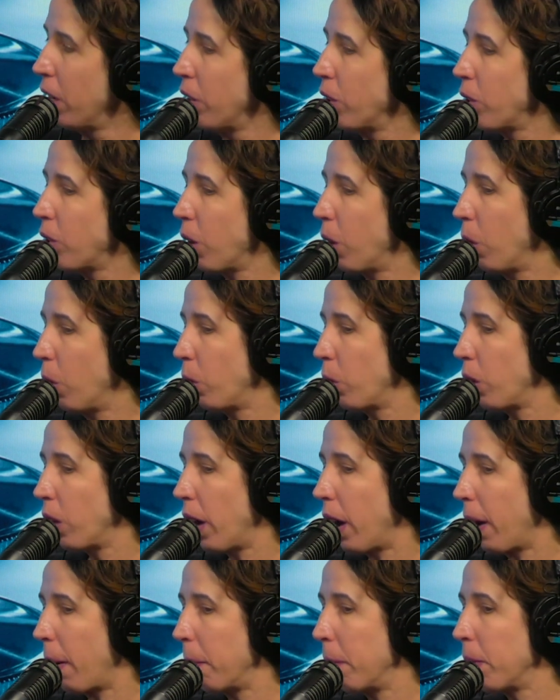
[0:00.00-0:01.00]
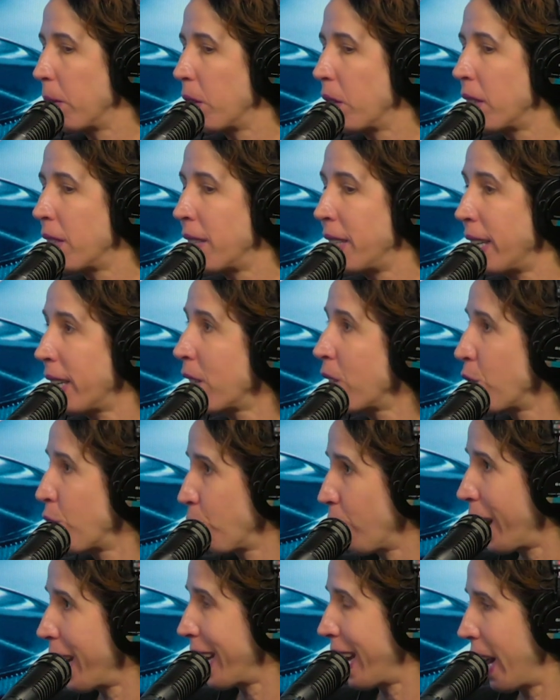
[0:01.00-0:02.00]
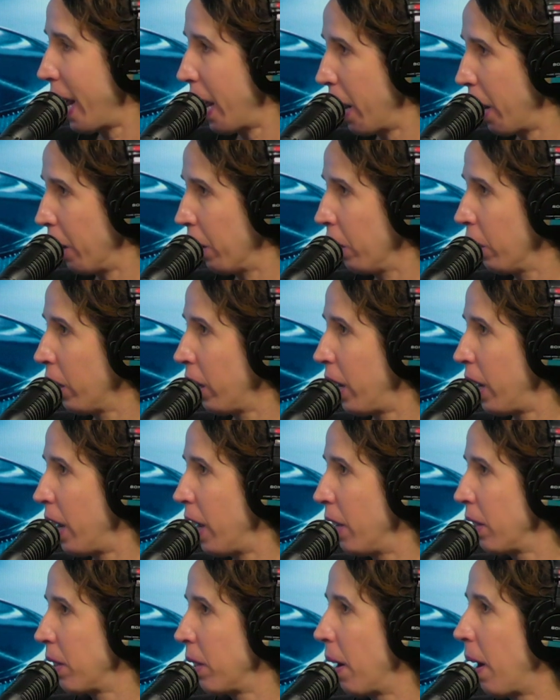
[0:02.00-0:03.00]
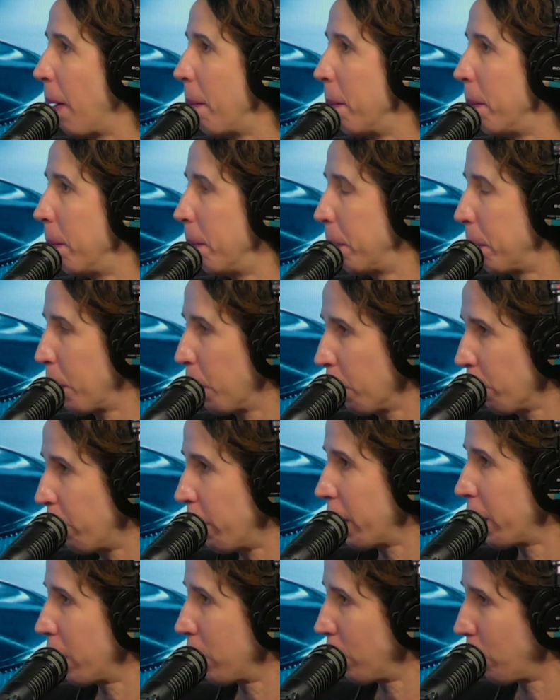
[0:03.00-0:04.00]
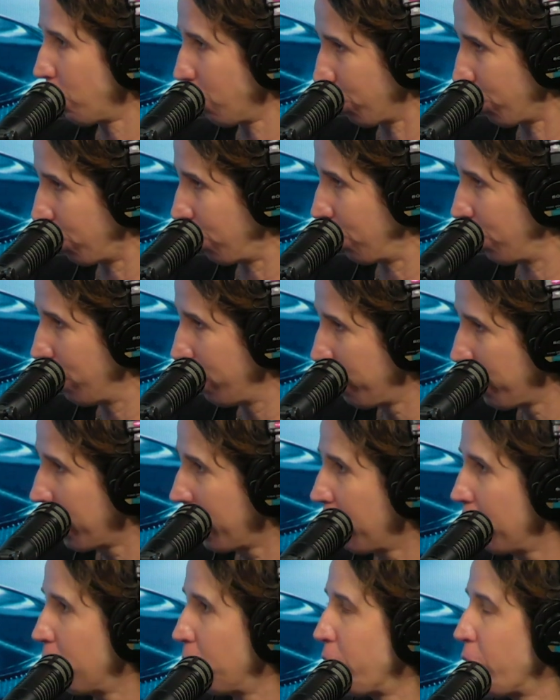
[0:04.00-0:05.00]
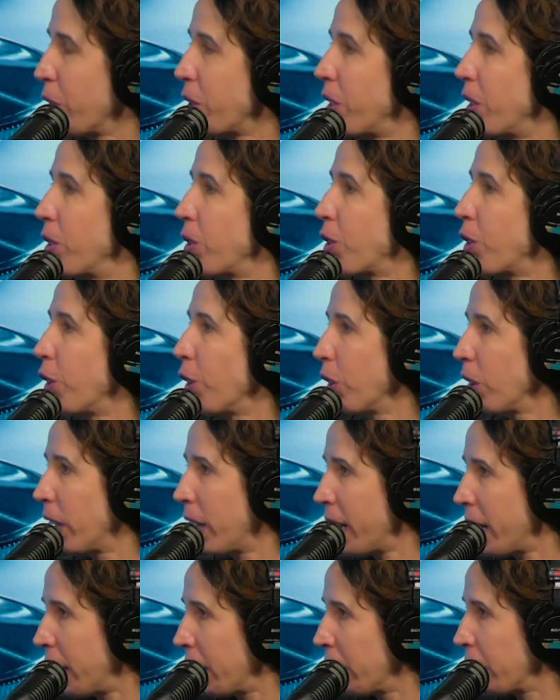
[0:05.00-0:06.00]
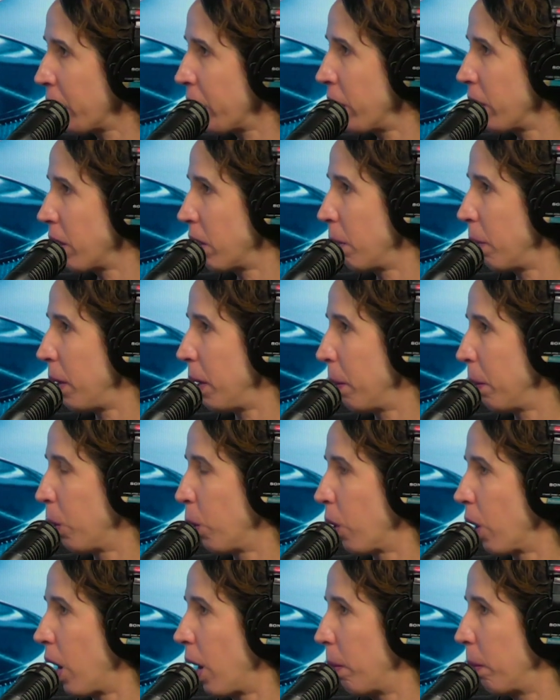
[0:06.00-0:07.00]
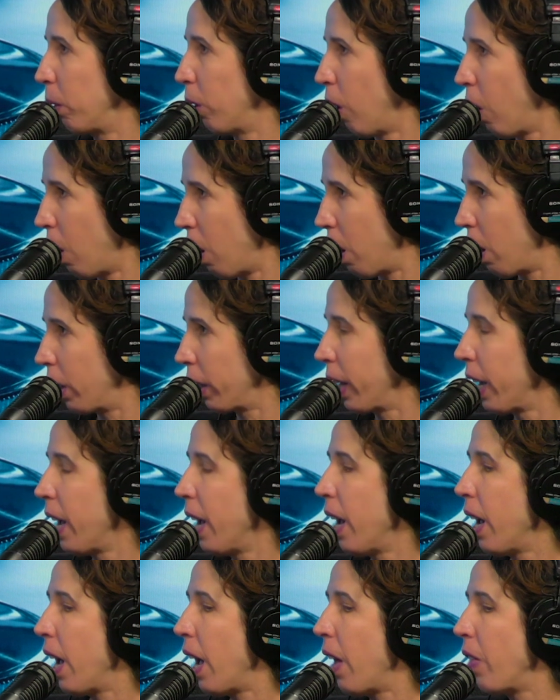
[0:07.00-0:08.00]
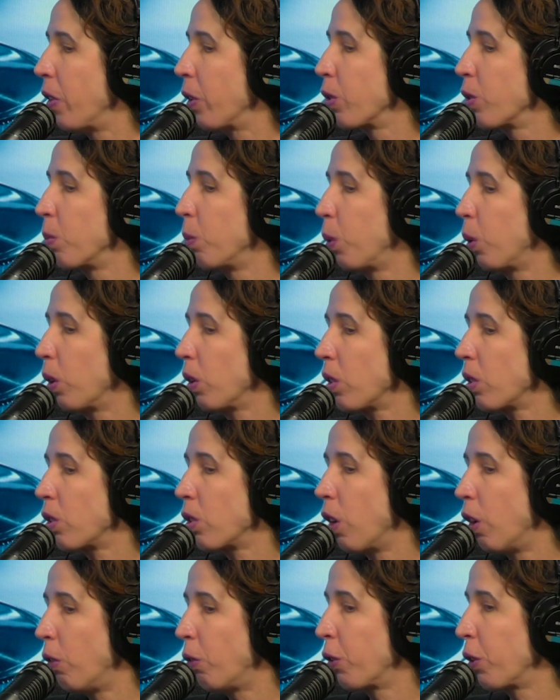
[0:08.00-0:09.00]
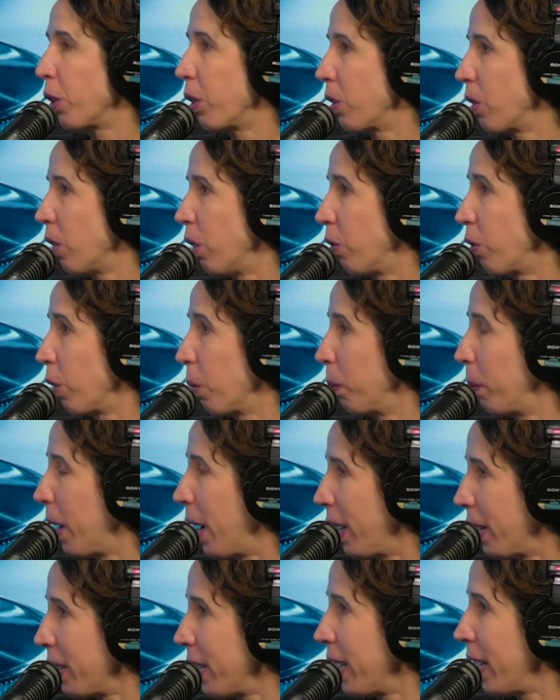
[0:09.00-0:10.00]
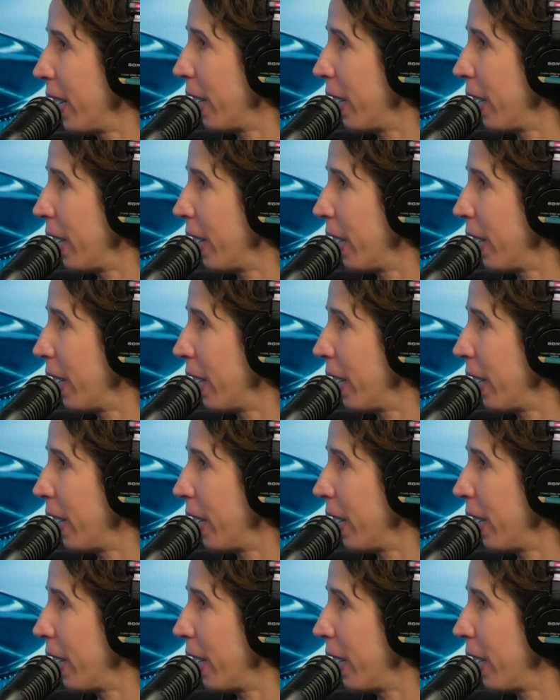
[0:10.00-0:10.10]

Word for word: So, um, stick straight hair is a perfect circle versus curly hair tends to be more oblong and there's more sulfur to sulfur bonding